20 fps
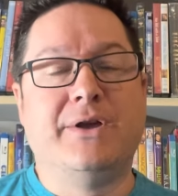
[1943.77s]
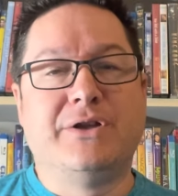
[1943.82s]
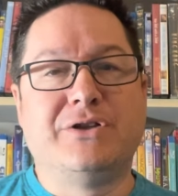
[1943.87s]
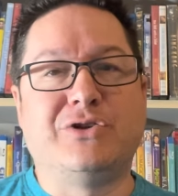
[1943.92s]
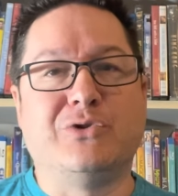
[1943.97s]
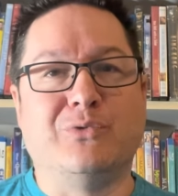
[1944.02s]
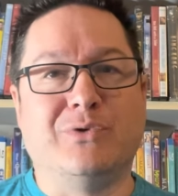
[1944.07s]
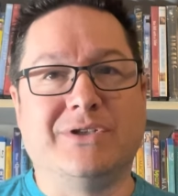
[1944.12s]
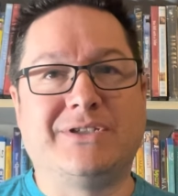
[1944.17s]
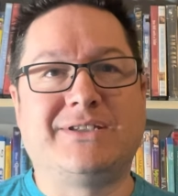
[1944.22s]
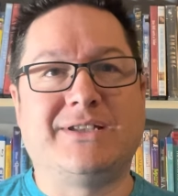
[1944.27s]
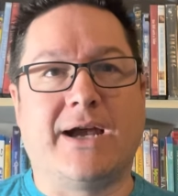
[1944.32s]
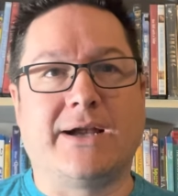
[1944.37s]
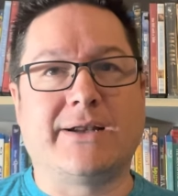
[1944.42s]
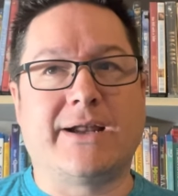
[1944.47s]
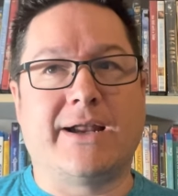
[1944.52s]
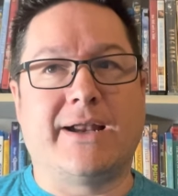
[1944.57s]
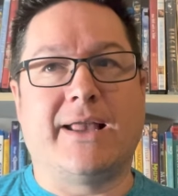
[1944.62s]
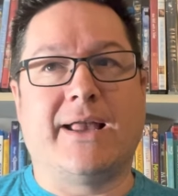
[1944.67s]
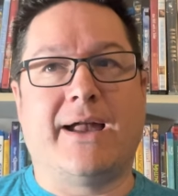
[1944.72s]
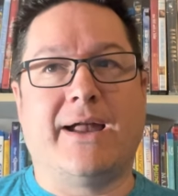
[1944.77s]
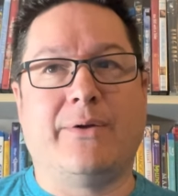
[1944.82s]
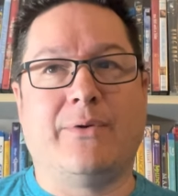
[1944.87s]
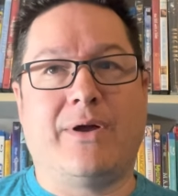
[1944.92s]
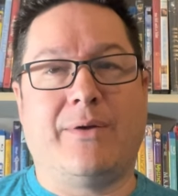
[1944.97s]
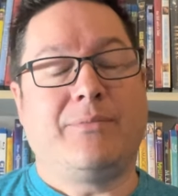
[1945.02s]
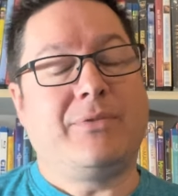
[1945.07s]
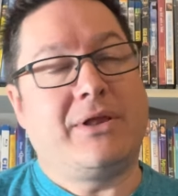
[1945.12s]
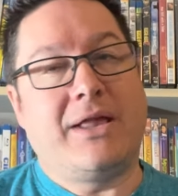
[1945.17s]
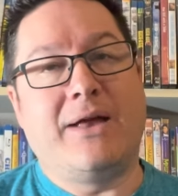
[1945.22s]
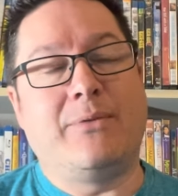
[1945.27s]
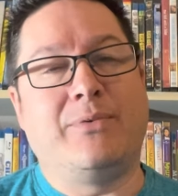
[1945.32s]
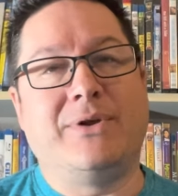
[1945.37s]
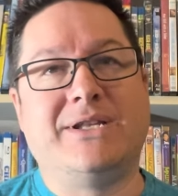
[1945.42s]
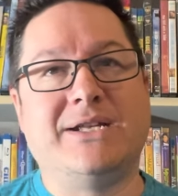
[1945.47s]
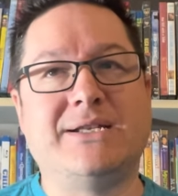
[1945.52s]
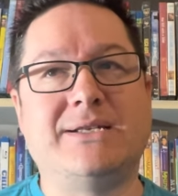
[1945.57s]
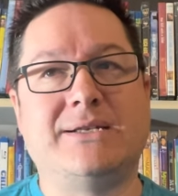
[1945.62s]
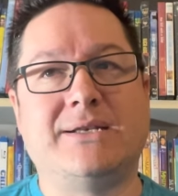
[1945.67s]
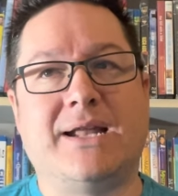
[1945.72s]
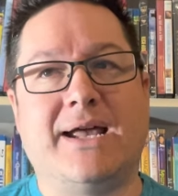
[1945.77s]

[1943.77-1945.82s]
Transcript: to Woodstock '99. I'm glad we didn't.